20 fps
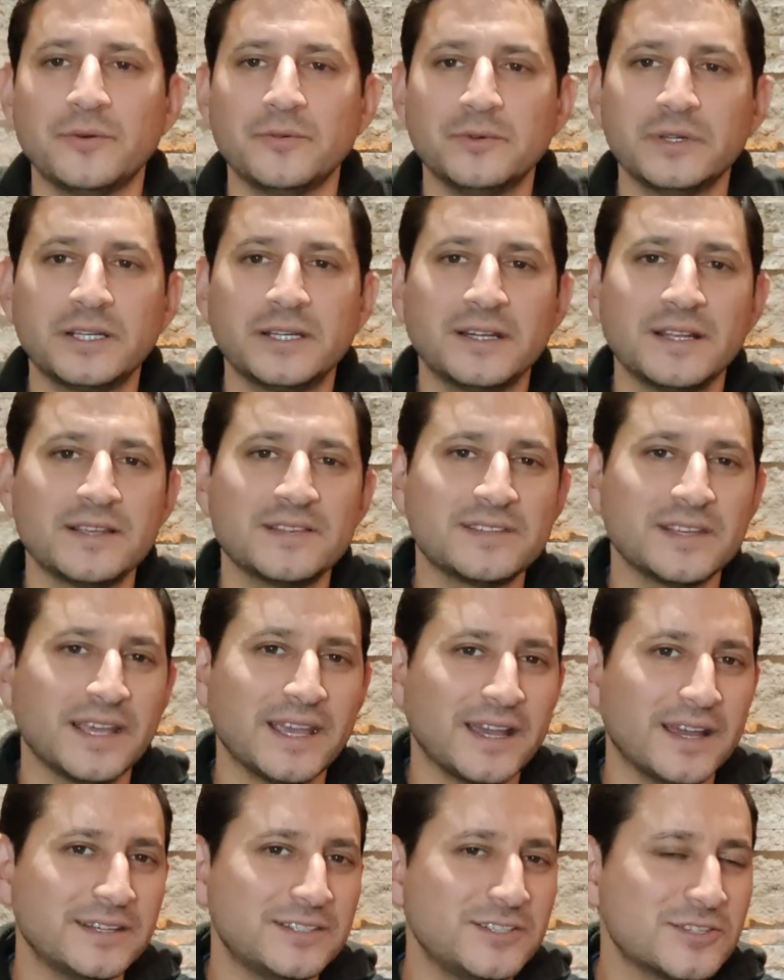What can I
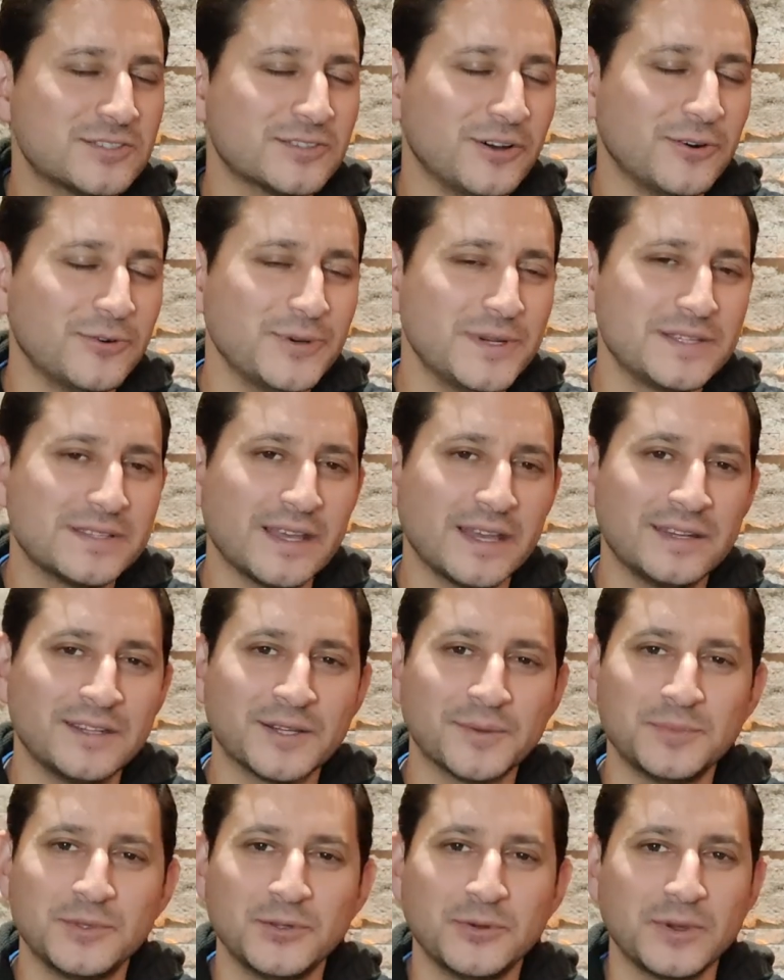say? I just always
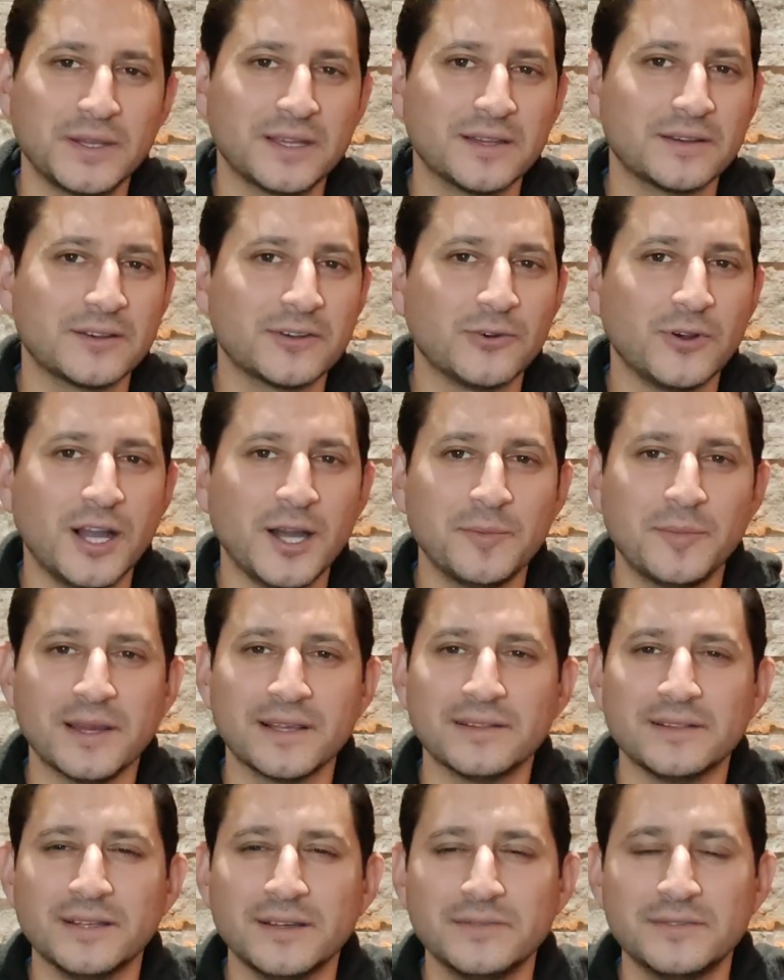end up doing a crop.
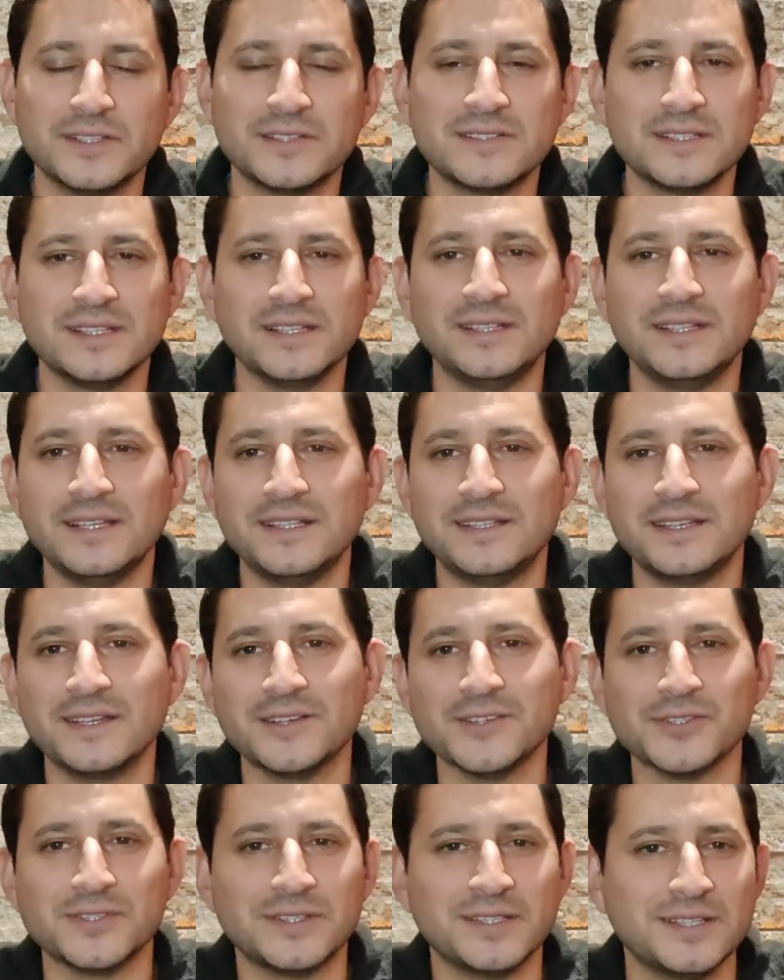I love to see the
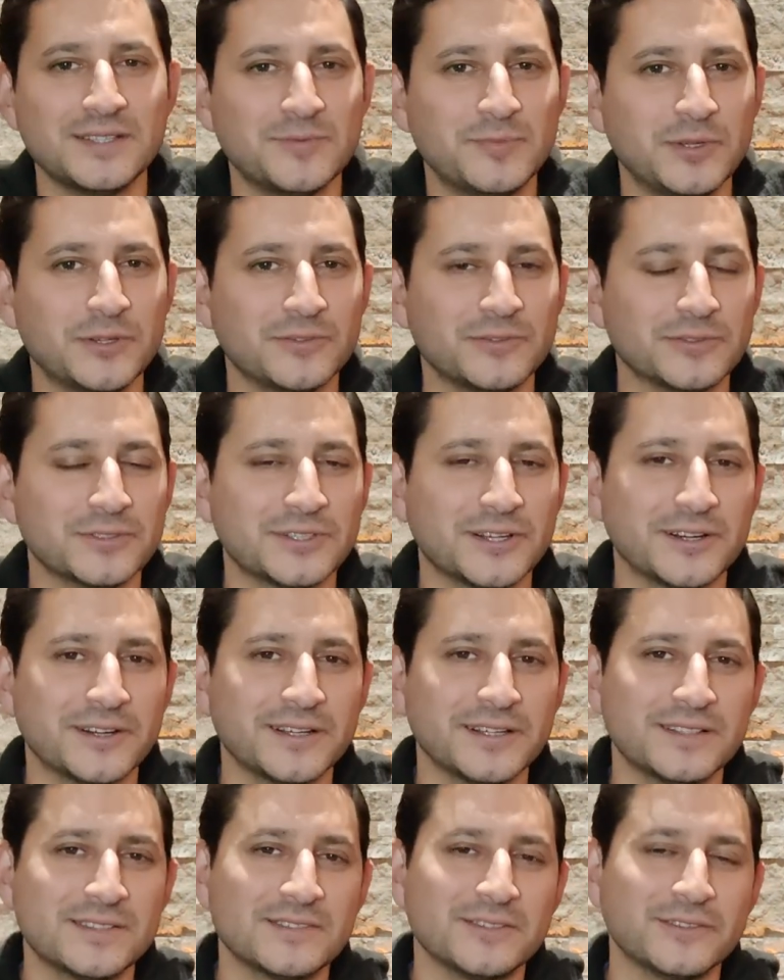details in these beautiful
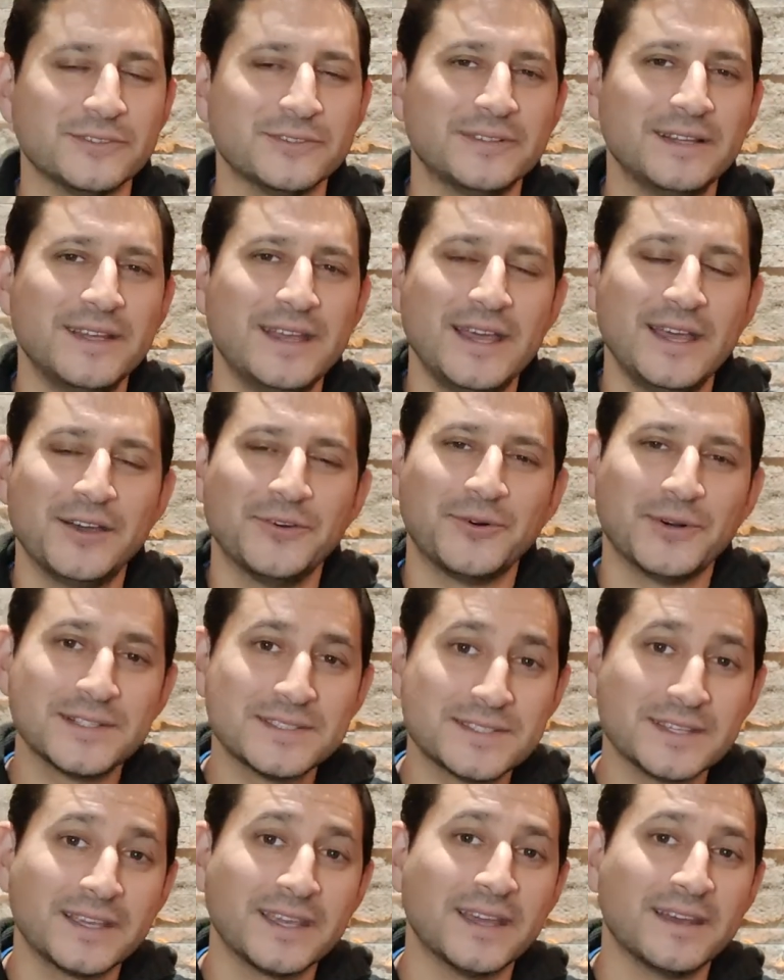targets. So
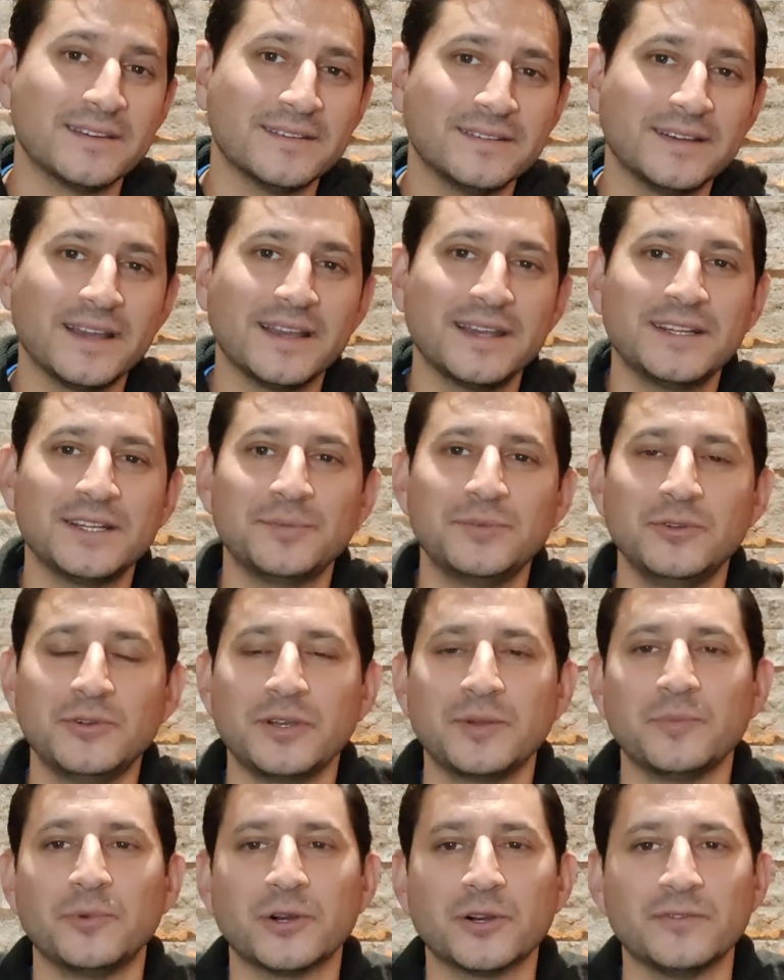once again, I end up
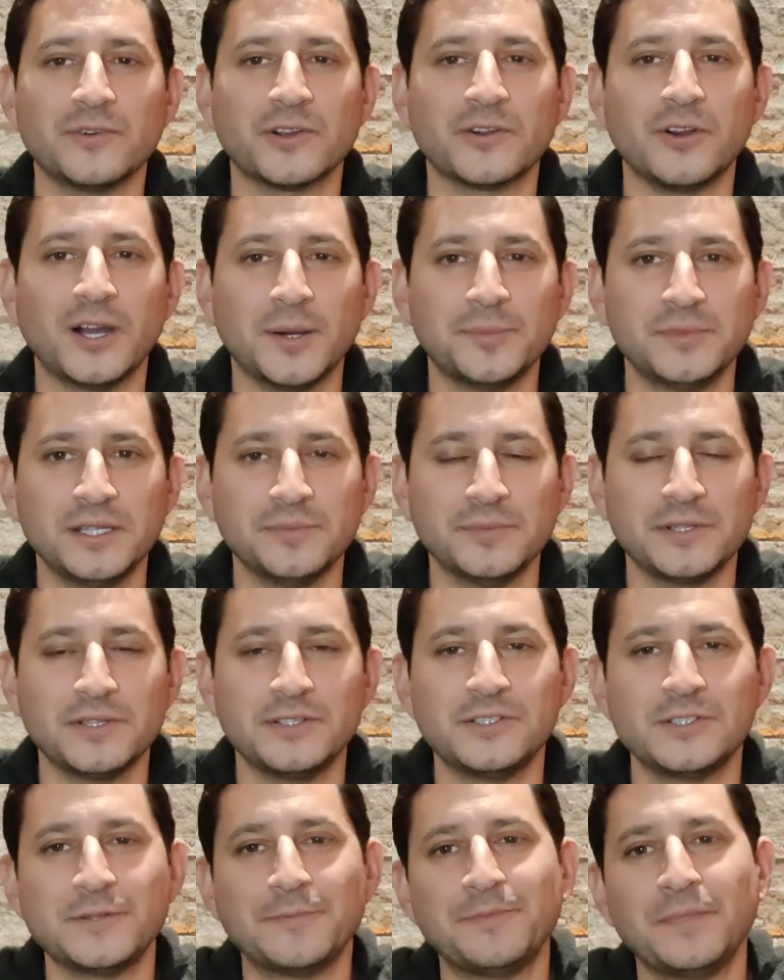doing more of a cropped
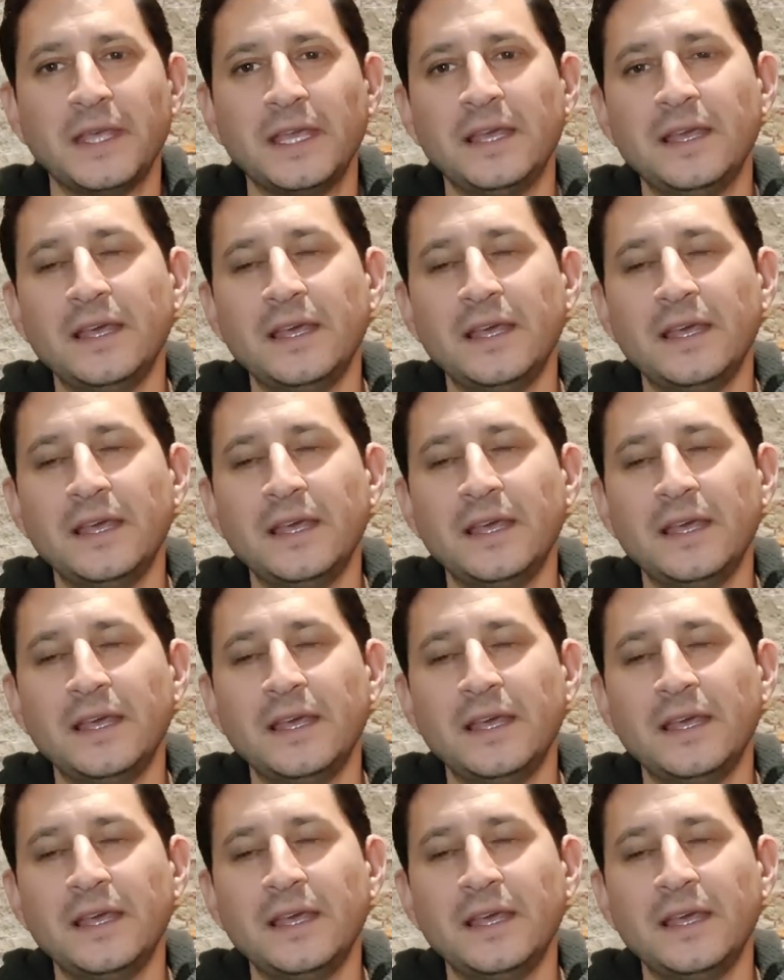image.